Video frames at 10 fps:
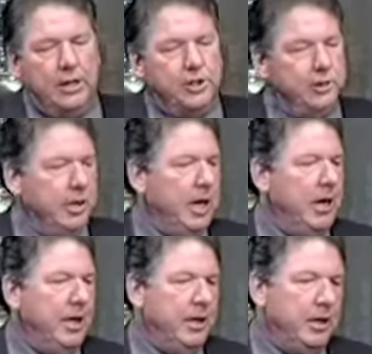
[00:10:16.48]
As you and
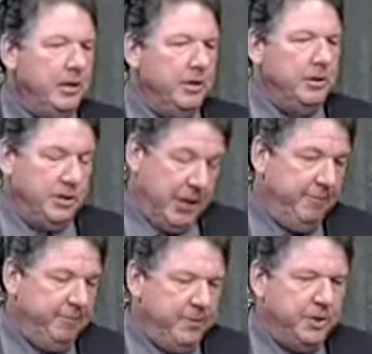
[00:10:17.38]
I, as
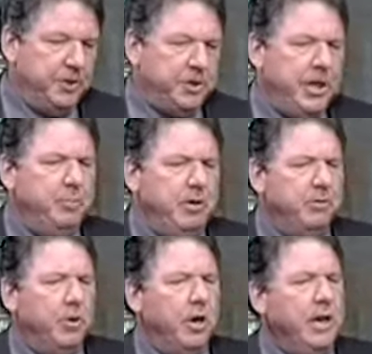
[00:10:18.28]
I've said
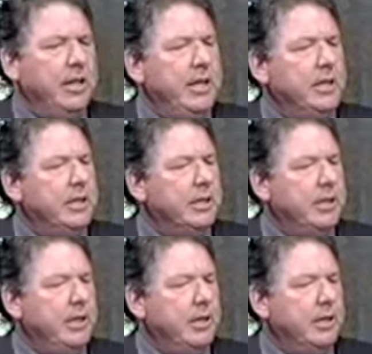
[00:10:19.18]
before, I think that
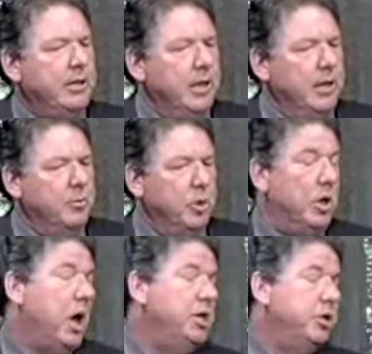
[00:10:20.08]
a more
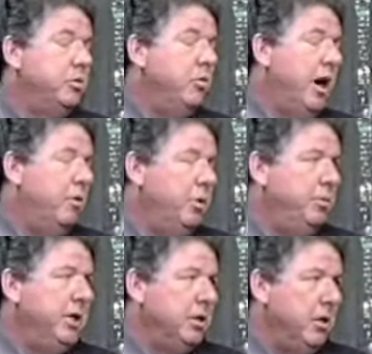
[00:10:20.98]
logical route
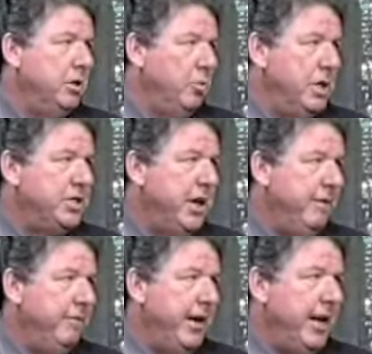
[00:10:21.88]
would be along the west
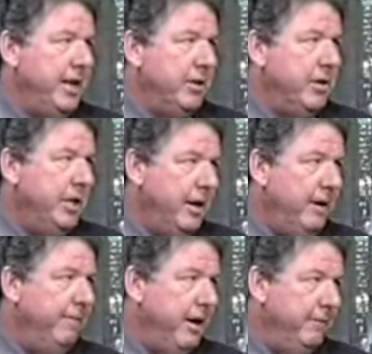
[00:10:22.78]
side of the valley, along the
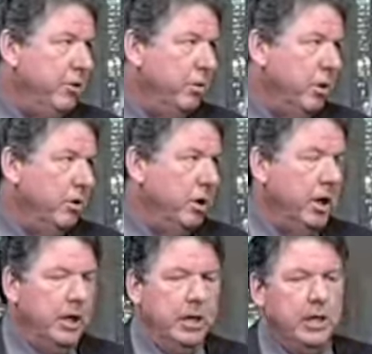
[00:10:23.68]
I-5 corridor,
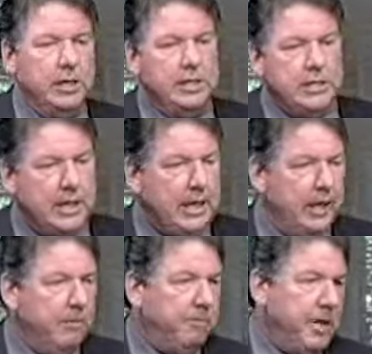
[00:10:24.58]
to duck
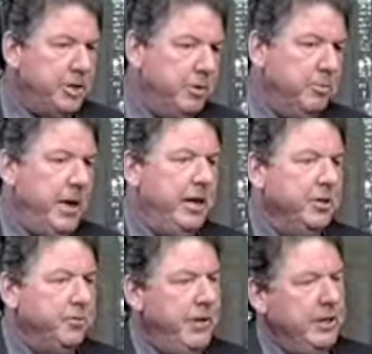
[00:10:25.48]
into Fresno and
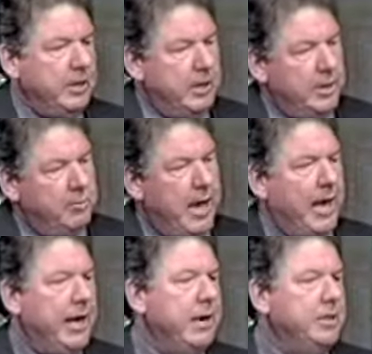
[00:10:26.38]
Bakersfield and then
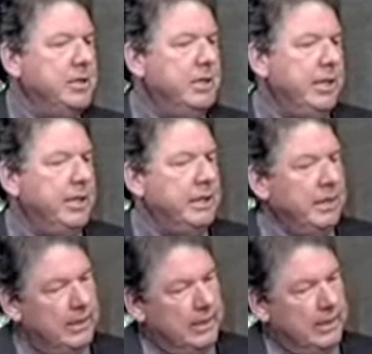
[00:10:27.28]
back out to the